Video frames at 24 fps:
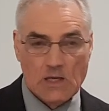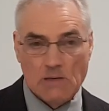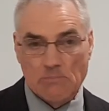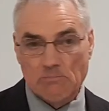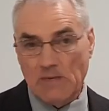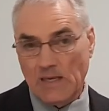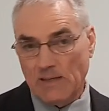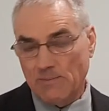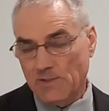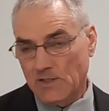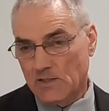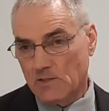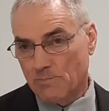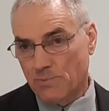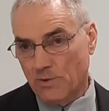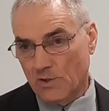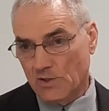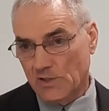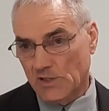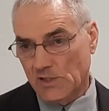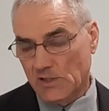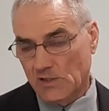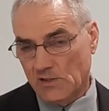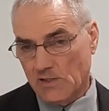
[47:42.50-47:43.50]
Maybe to
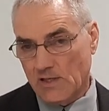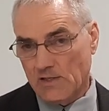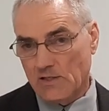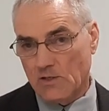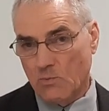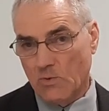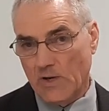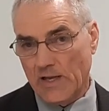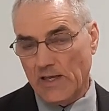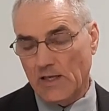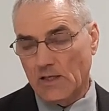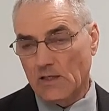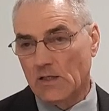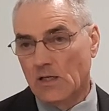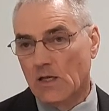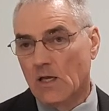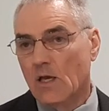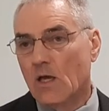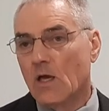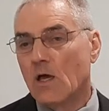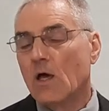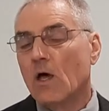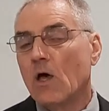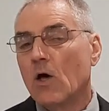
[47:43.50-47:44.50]
put it another way,
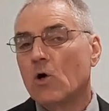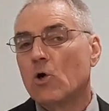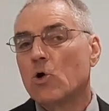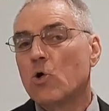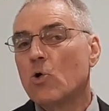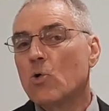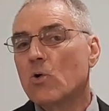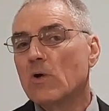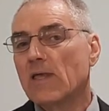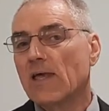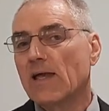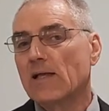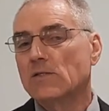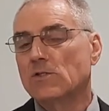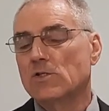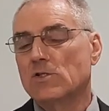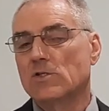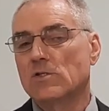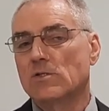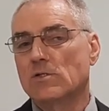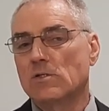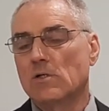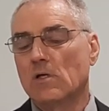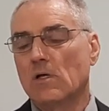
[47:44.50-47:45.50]
who
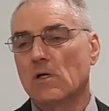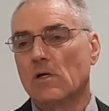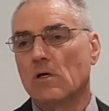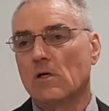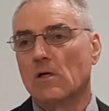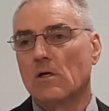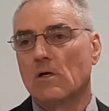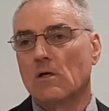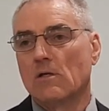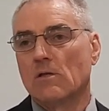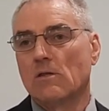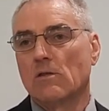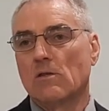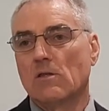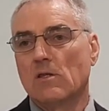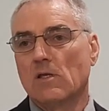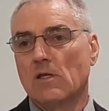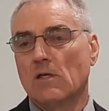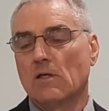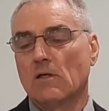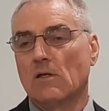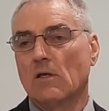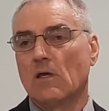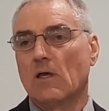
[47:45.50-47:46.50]
gets
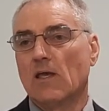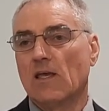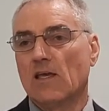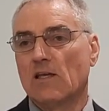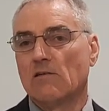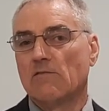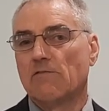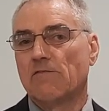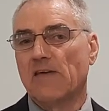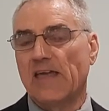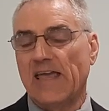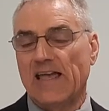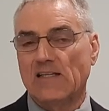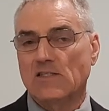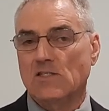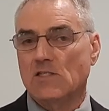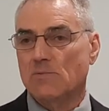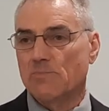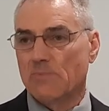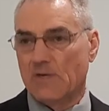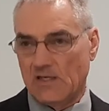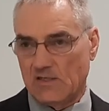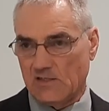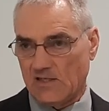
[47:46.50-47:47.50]
the
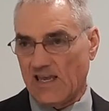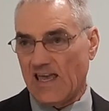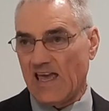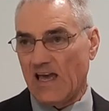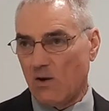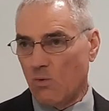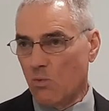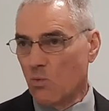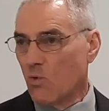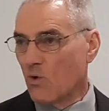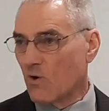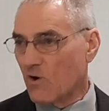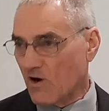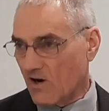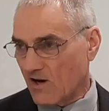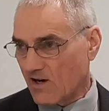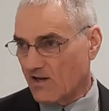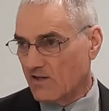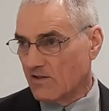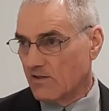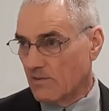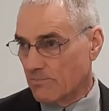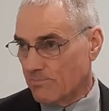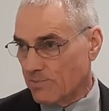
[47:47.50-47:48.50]
advancement at
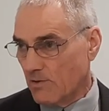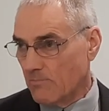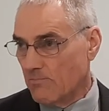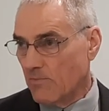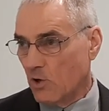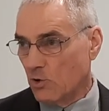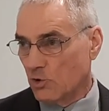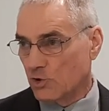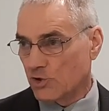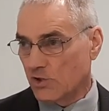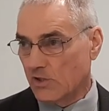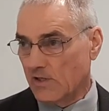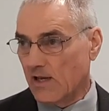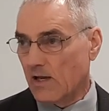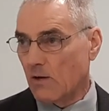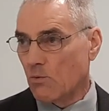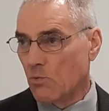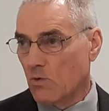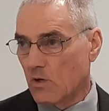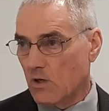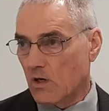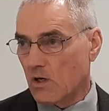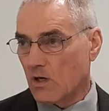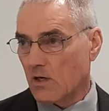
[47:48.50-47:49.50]
work, the promotion at
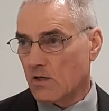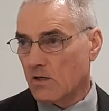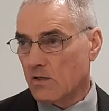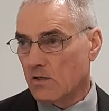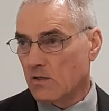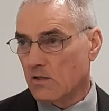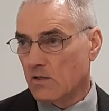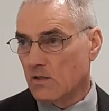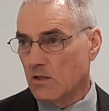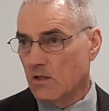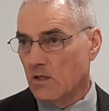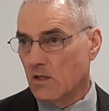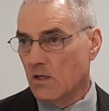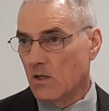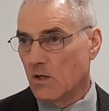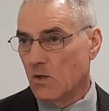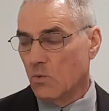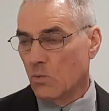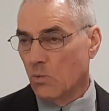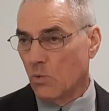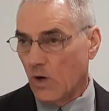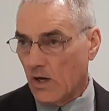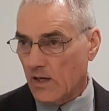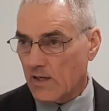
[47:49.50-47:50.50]
work?
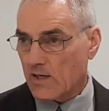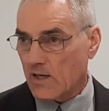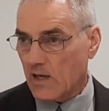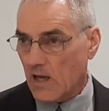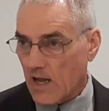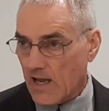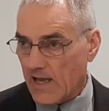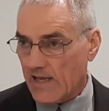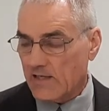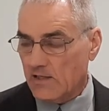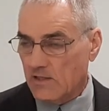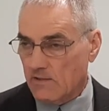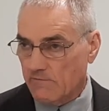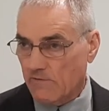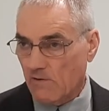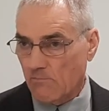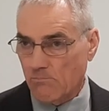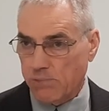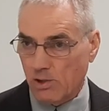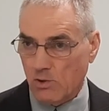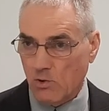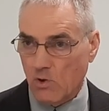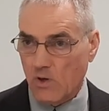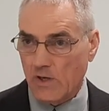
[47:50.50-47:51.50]
What kind of
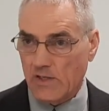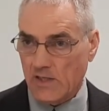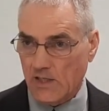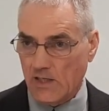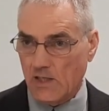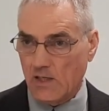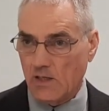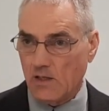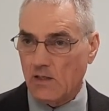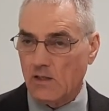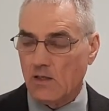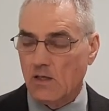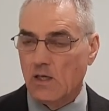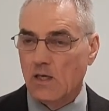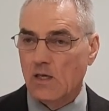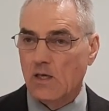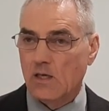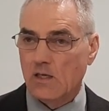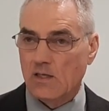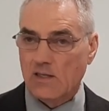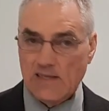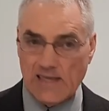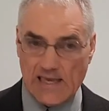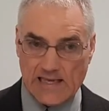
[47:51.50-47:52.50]
employee
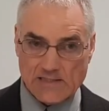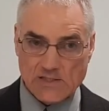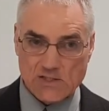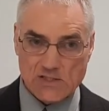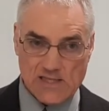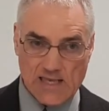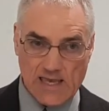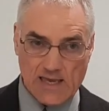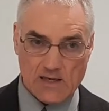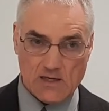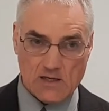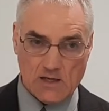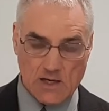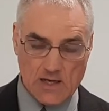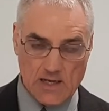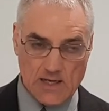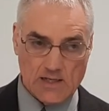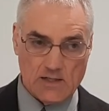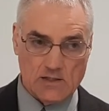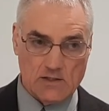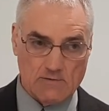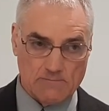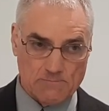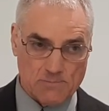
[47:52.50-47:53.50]
gets that
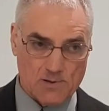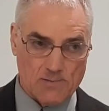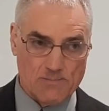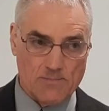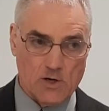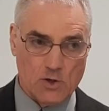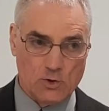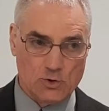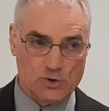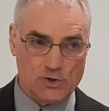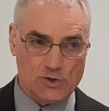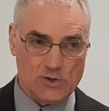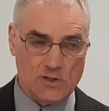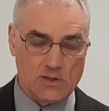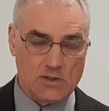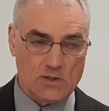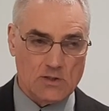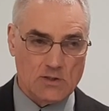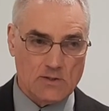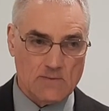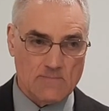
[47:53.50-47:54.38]
kind of promotion?